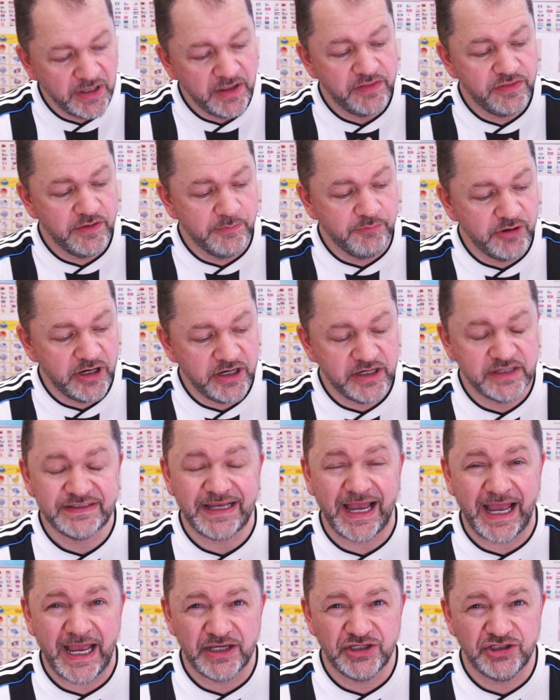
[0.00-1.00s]
The bread is
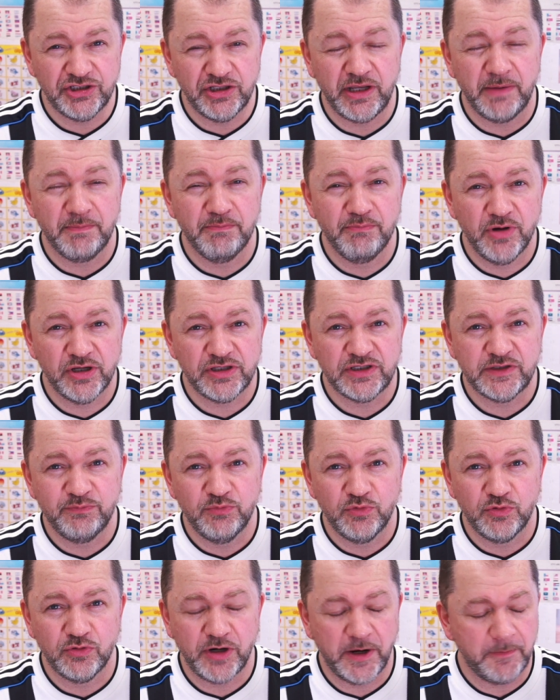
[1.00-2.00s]
actually much
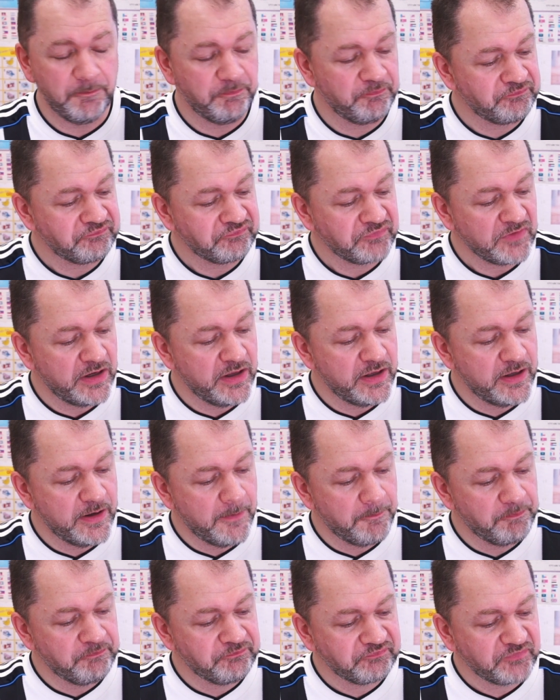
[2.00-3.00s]
more
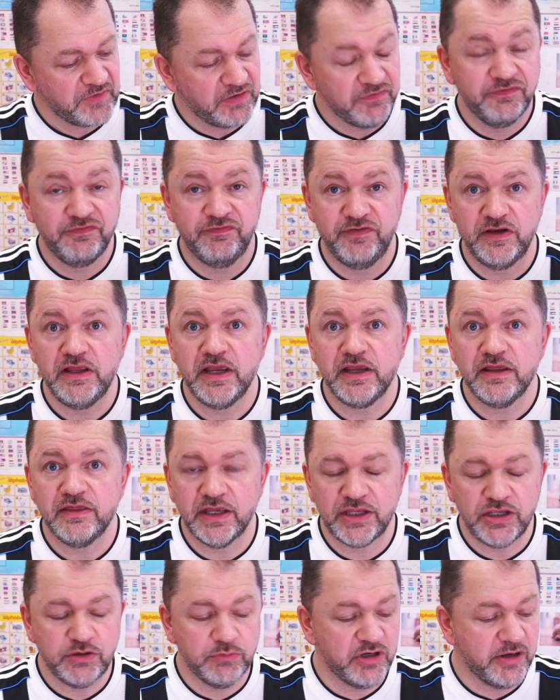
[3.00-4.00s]
filling
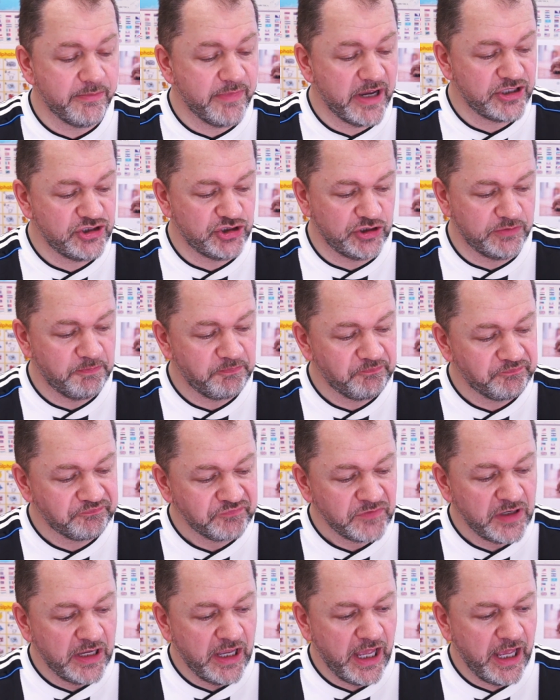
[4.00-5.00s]
than you would imagine,
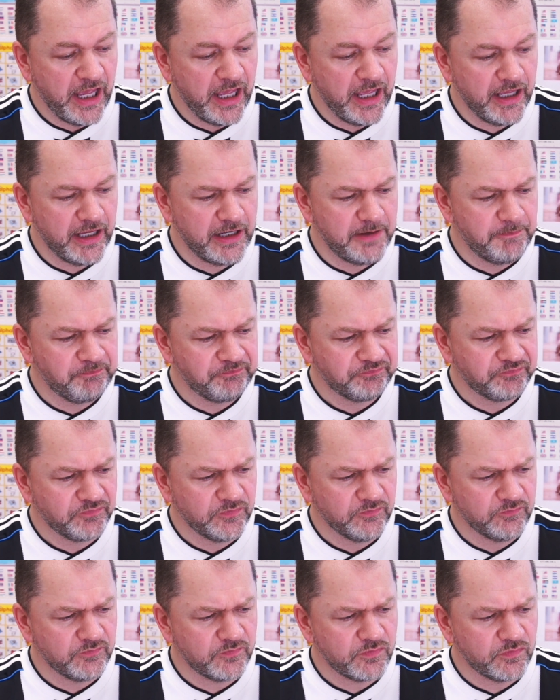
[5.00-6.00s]
and
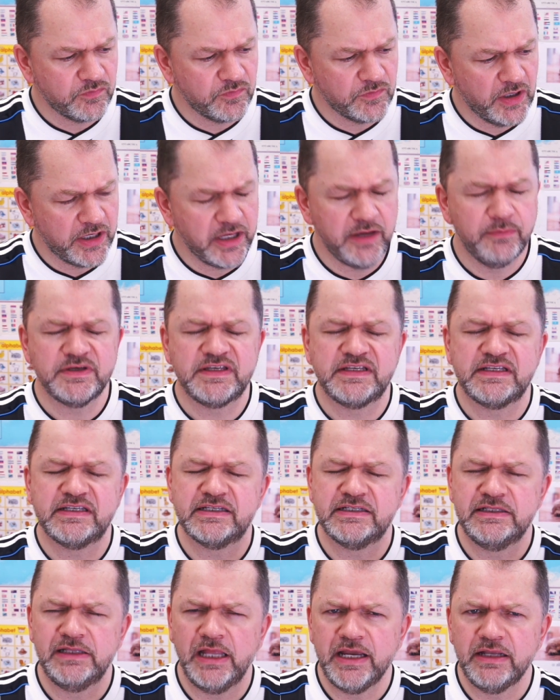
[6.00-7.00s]
it was
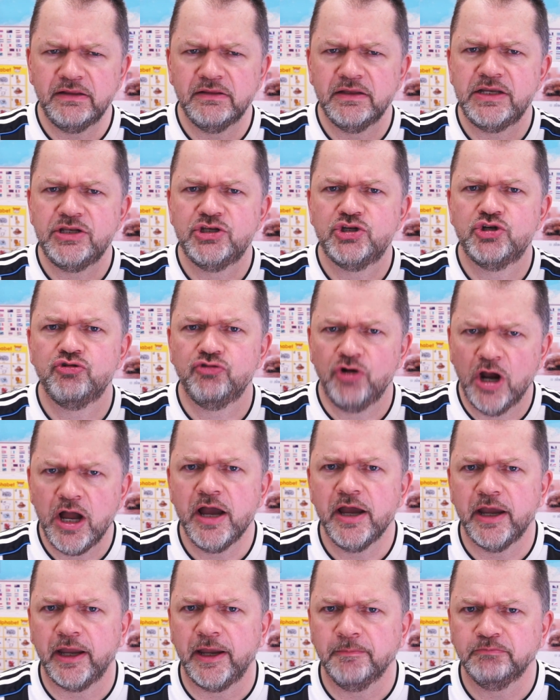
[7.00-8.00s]
slightly
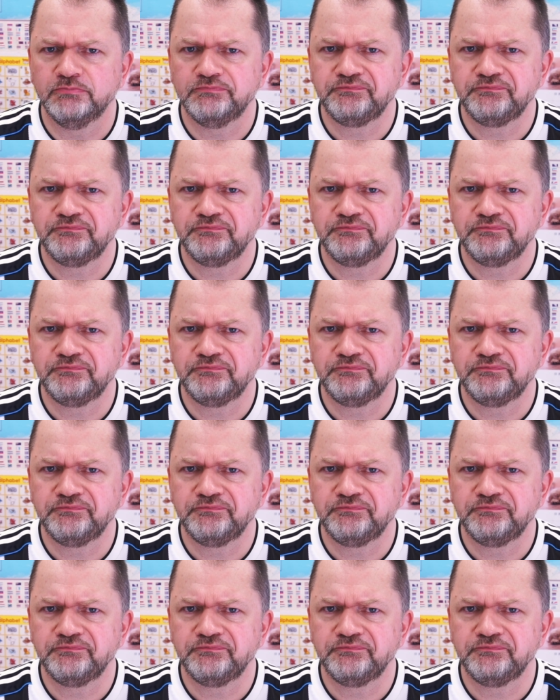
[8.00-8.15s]
dry.